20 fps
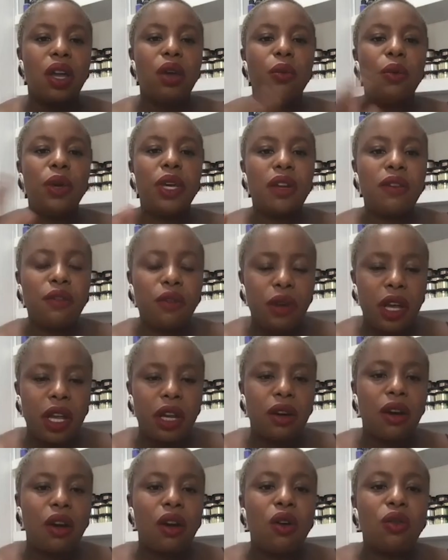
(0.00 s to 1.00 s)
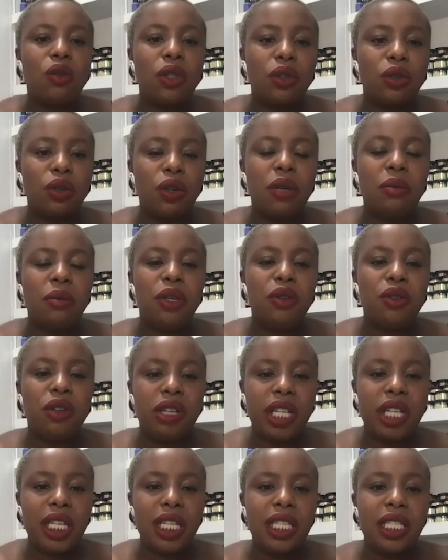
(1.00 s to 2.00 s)
we kind of created our own little
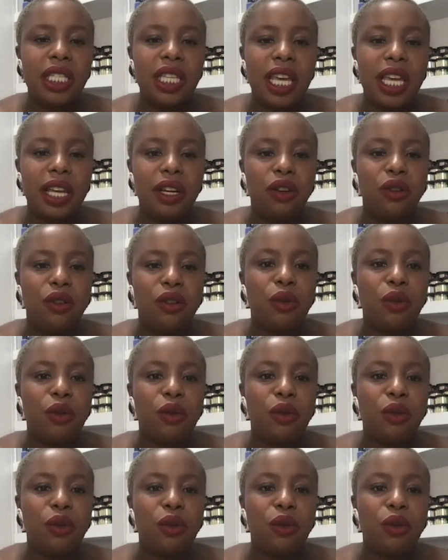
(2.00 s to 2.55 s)
communities and right.